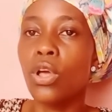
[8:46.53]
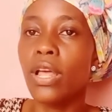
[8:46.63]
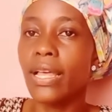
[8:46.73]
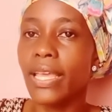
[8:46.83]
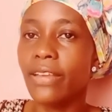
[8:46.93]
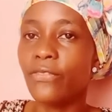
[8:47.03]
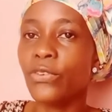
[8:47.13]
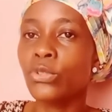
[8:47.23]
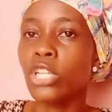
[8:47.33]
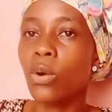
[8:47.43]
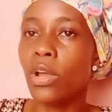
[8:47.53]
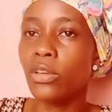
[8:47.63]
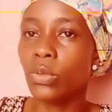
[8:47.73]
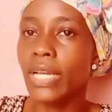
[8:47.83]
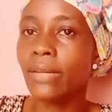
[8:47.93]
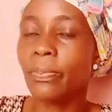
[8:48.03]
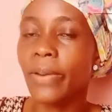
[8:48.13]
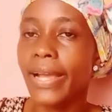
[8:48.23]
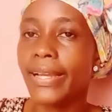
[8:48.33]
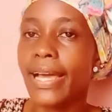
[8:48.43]
In future, when you get
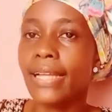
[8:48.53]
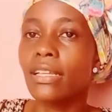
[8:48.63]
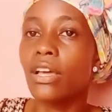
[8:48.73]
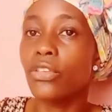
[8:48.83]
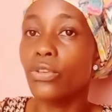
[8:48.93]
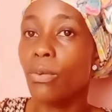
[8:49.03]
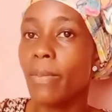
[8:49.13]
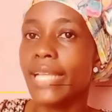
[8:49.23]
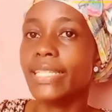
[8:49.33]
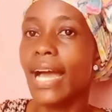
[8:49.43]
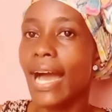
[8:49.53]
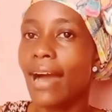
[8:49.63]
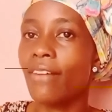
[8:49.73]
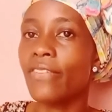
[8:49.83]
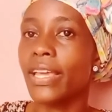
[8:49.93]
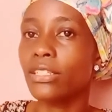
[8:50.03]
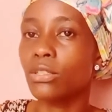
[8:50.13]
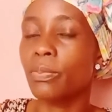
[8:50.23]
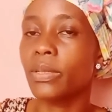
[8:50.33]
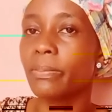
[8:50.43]
pregnant, you might have
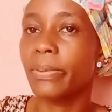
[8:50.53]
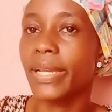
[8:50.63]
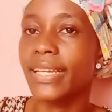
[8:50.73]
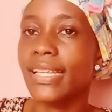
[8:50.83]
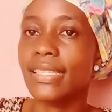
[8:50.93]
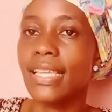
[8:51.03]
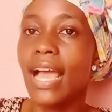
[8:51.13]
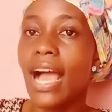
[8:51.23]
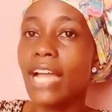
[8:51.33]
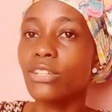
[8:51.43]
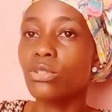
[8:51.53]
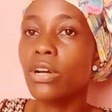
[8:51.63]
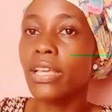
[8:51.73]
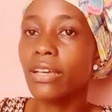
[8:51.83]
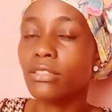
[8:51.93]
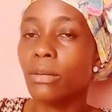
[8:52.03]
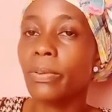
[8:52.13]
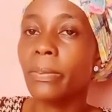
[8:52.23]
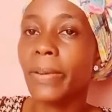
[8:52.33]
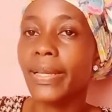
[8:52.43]
ectopic pregnancy. And you know, ectopic
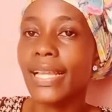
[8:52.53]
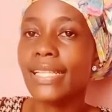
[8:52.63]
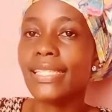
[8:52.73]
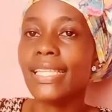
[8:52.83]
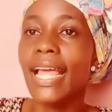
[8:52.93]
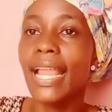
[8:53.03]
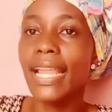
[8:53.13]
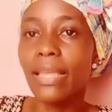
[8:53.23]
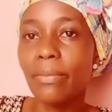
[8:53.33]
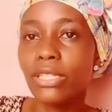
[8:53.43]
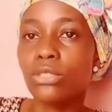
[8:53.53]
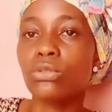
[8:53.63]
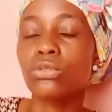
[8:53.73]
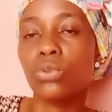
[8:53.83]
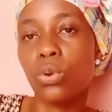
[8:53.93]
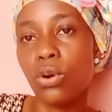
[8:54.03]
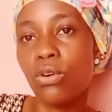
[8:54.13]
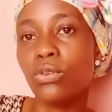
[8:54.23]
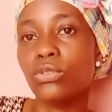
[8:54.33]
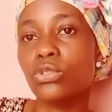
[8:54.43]
pregnancy limits you
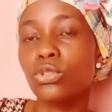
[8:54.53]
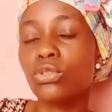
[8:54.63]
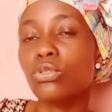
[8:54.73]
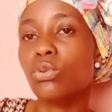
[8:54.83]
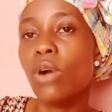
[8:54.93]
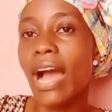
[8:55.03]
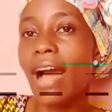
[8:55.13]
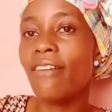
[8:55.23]
to have